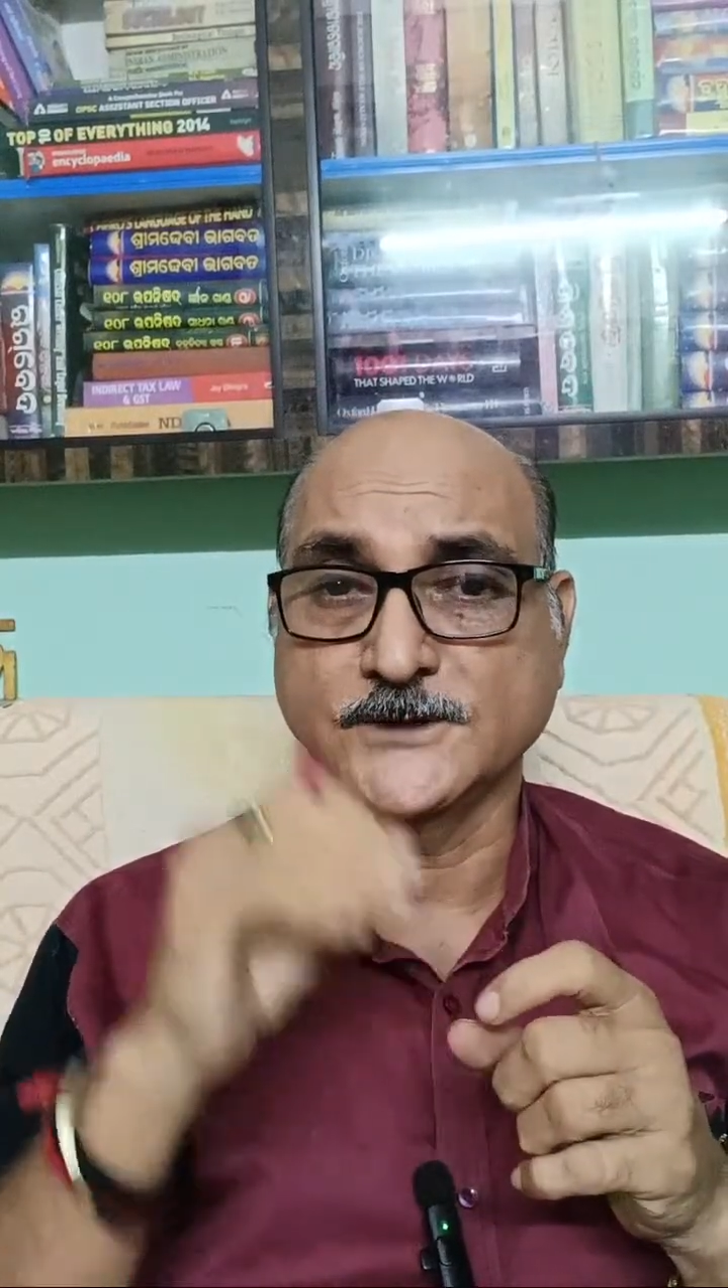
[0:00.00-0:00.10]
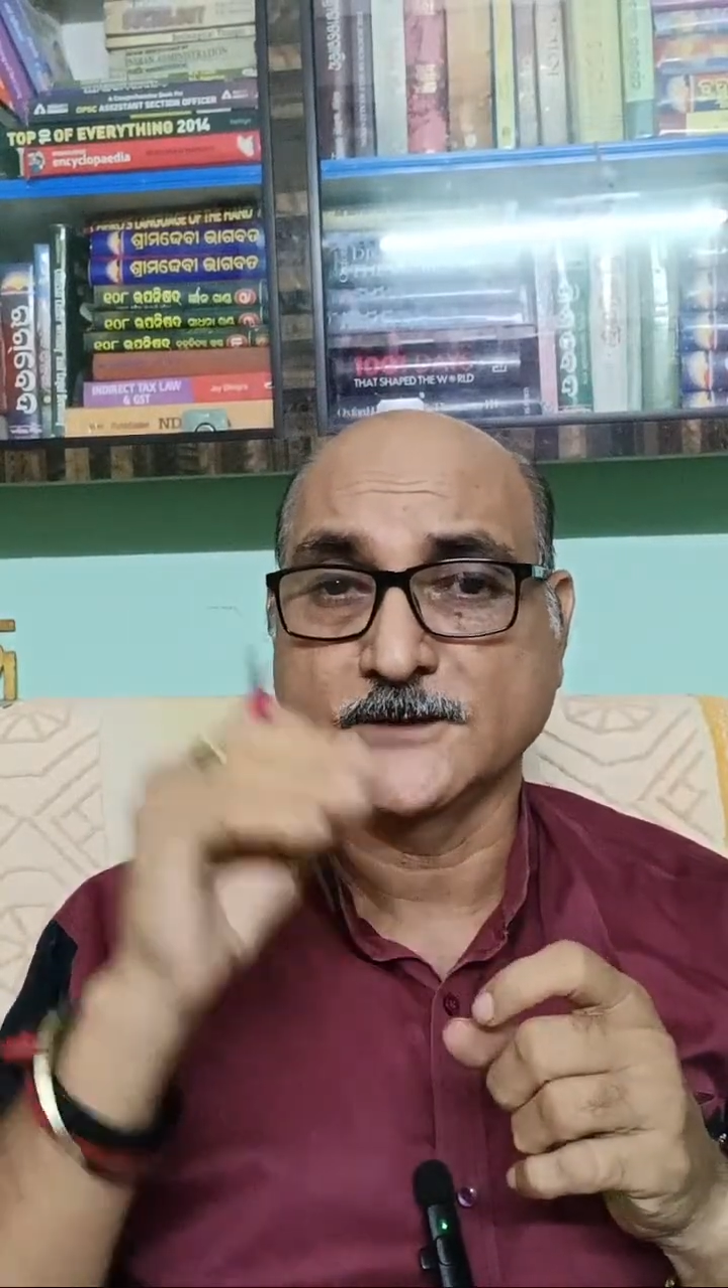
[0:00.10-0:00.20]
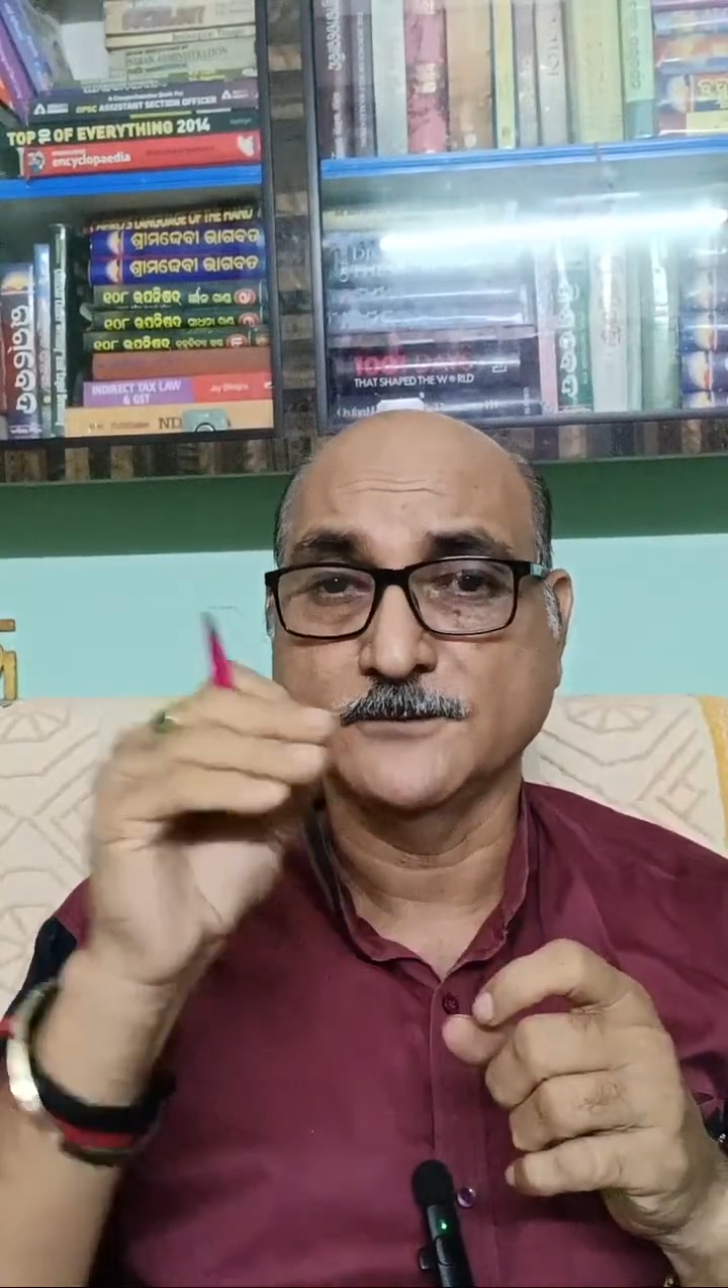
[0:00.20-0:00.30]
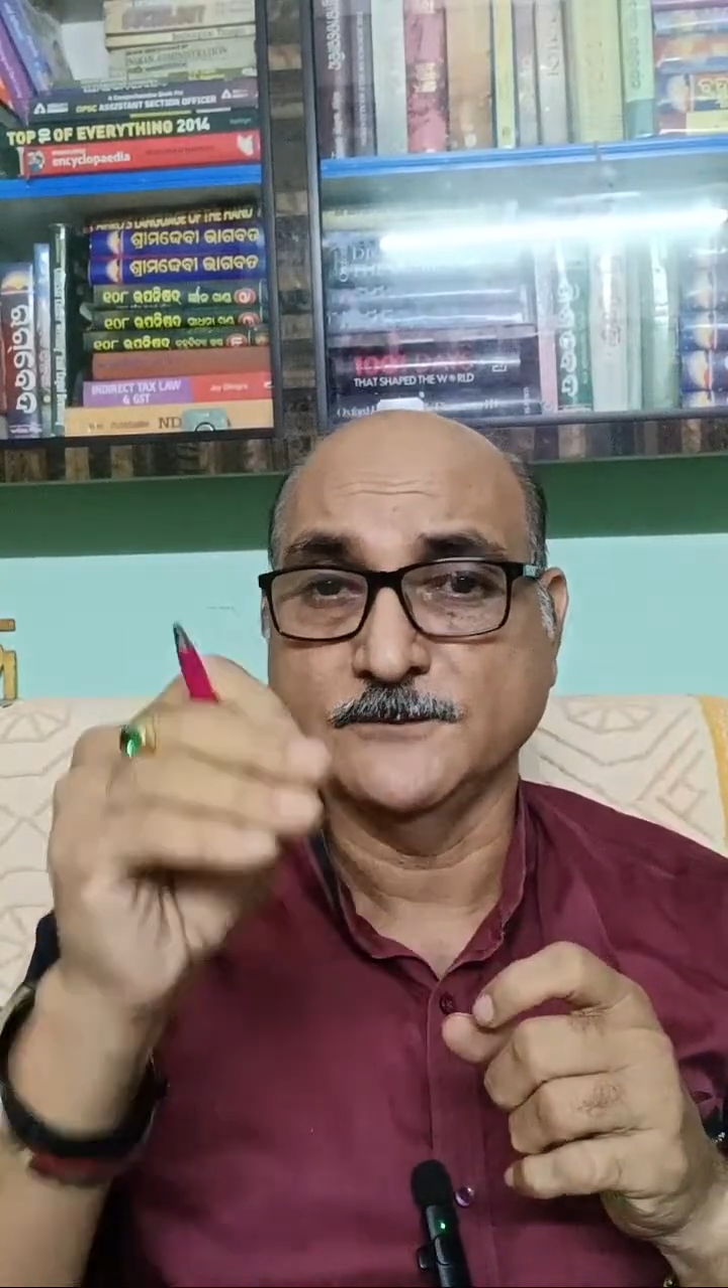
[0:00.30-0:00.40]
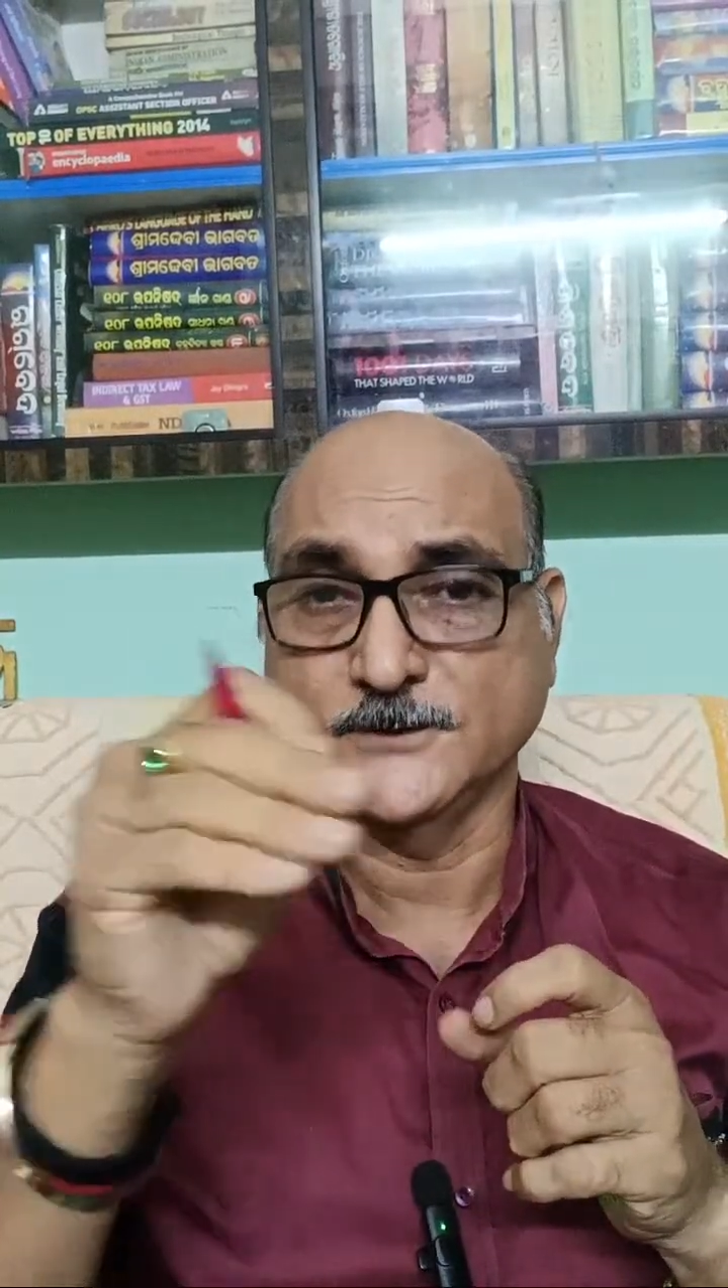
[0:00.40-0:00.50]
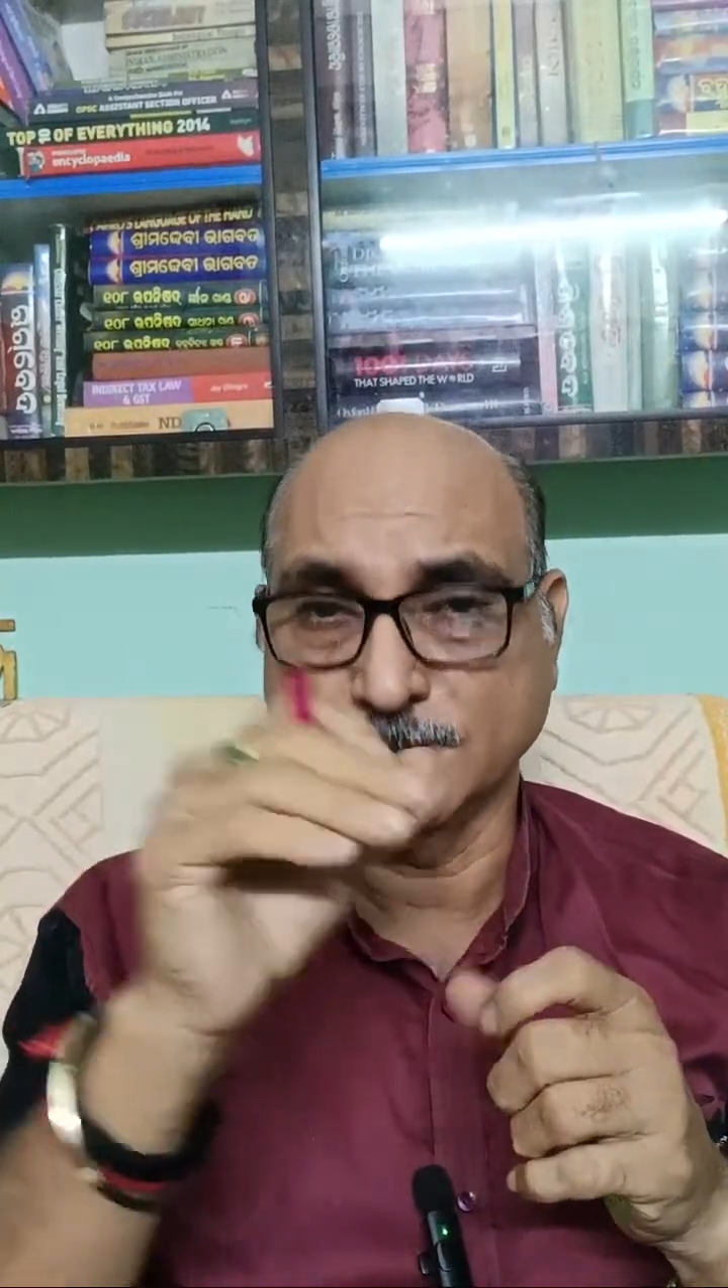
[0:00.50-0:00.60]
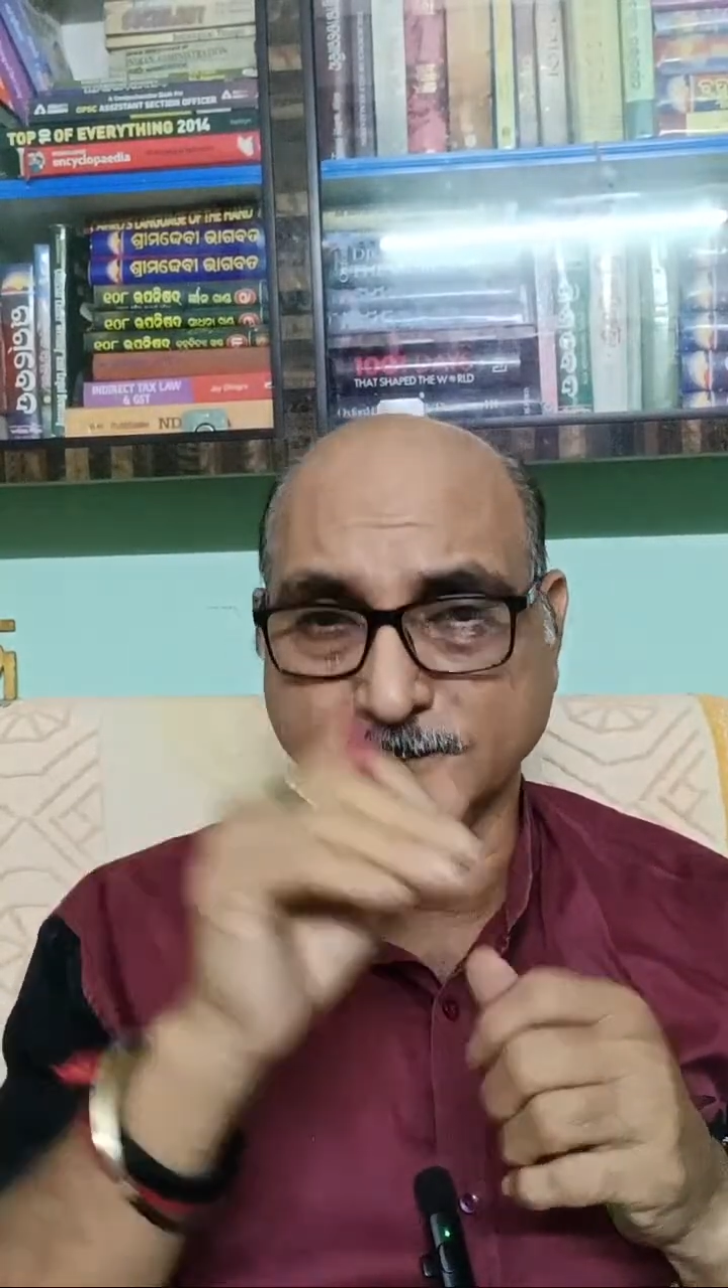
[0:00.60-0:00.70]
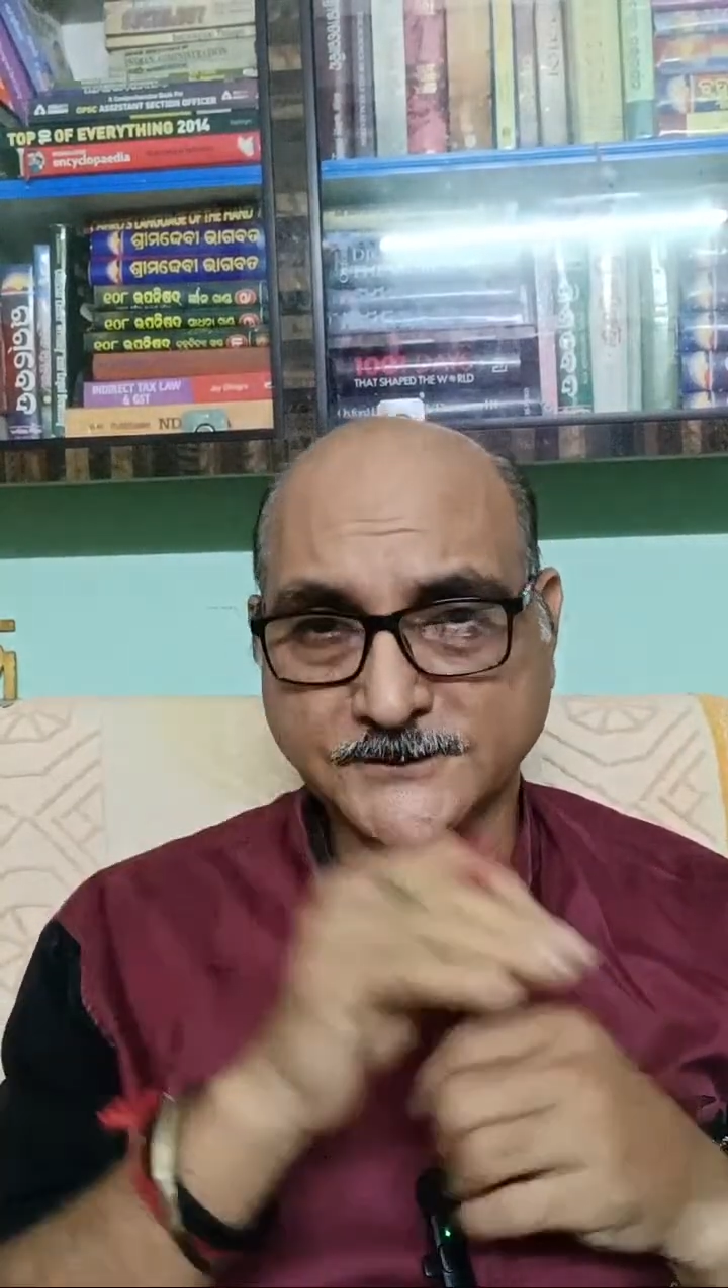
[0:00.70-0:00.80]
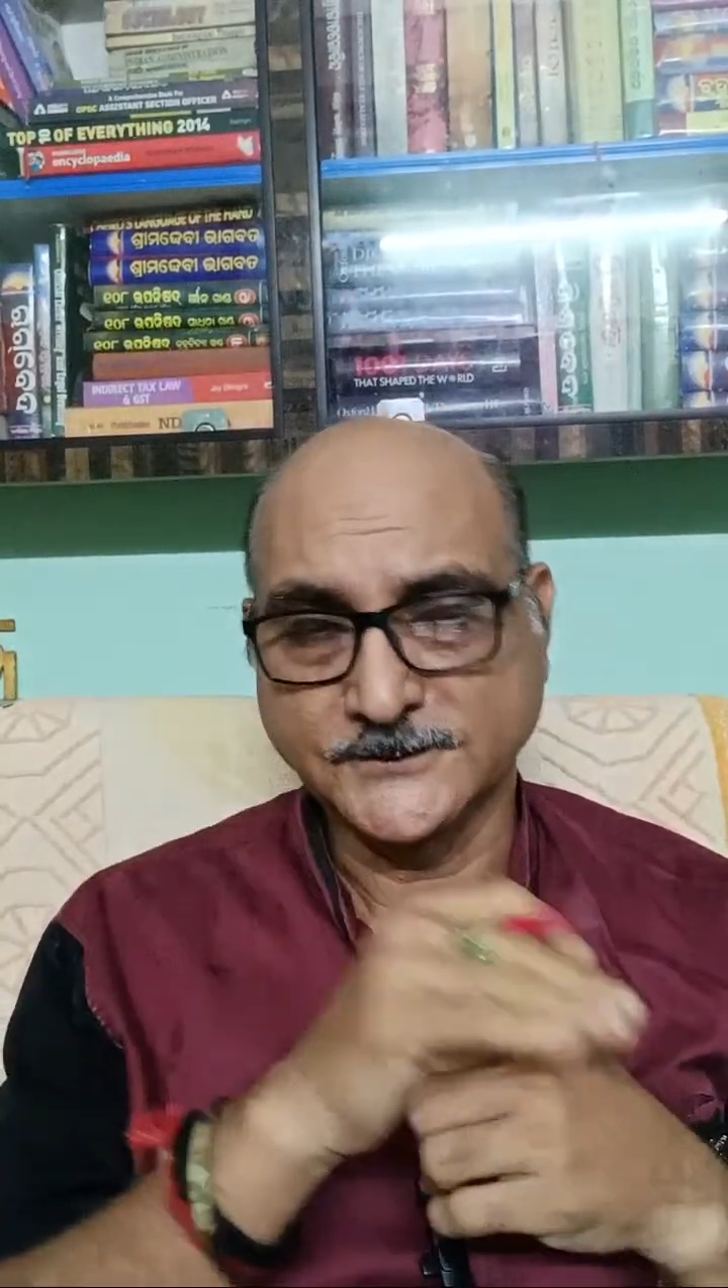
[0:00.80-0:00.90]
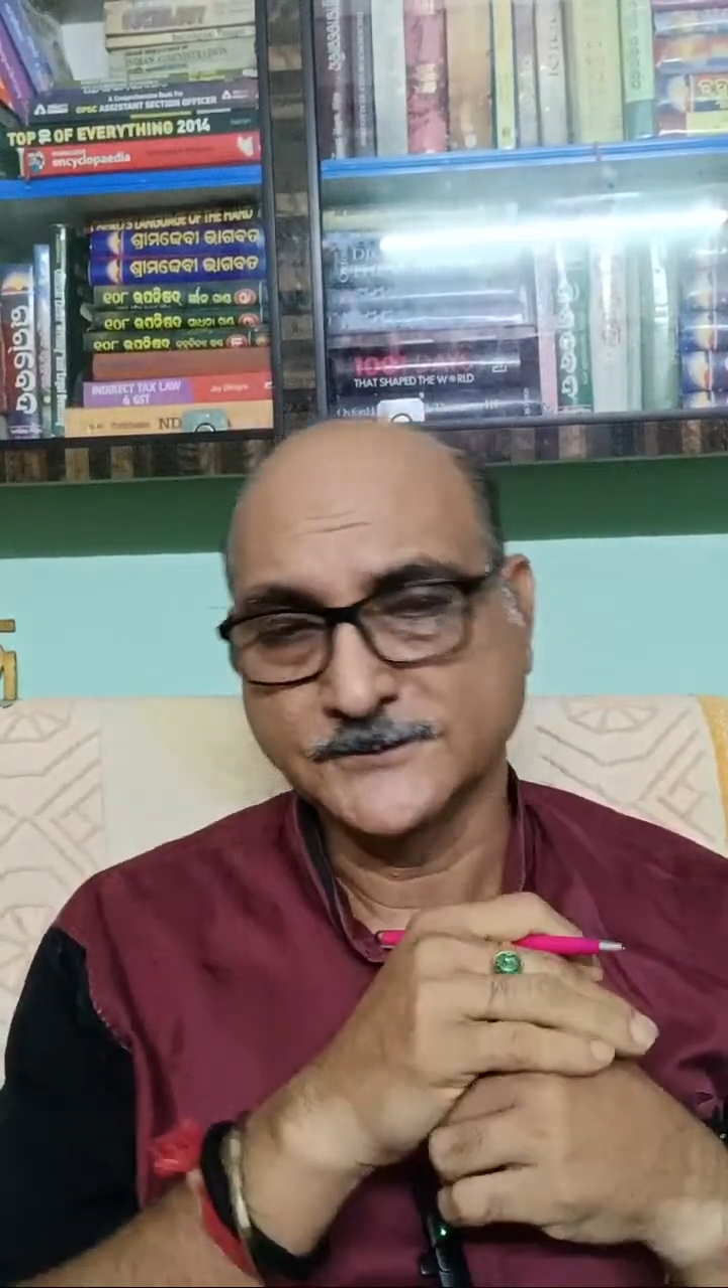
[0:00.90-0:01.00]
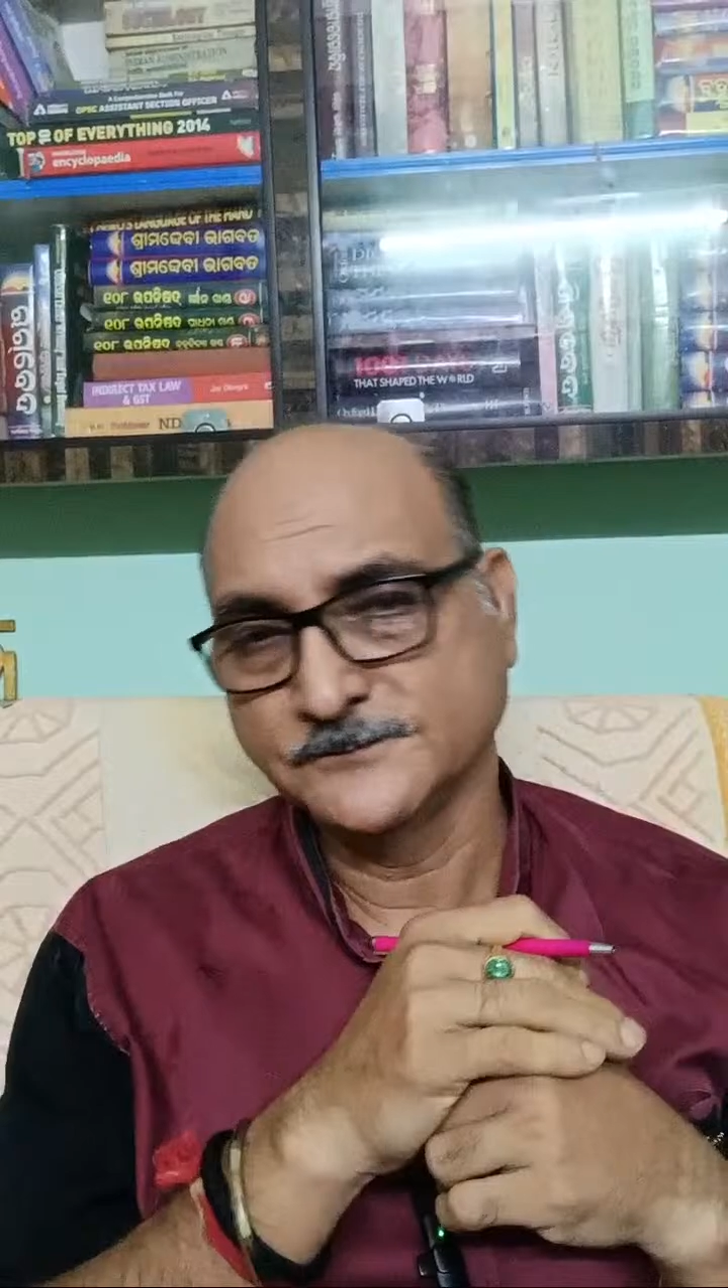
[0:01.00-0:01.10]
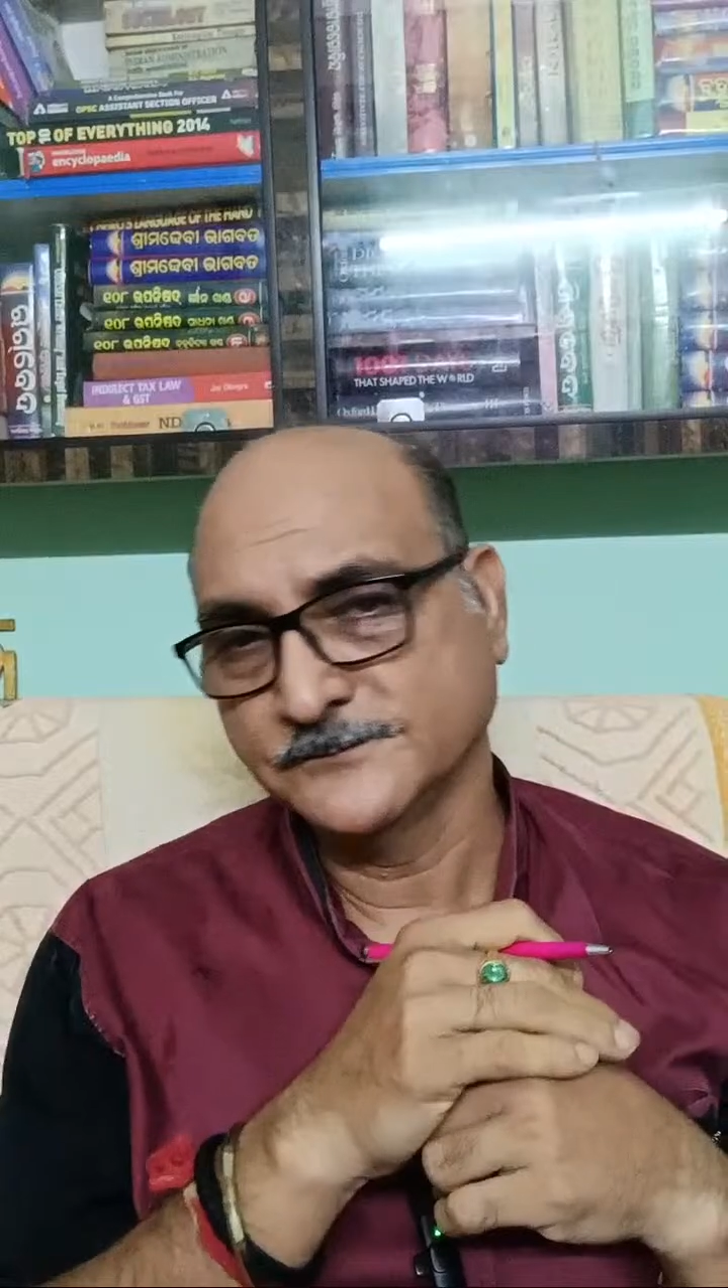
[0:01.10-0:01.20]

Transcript: at 50 rupees.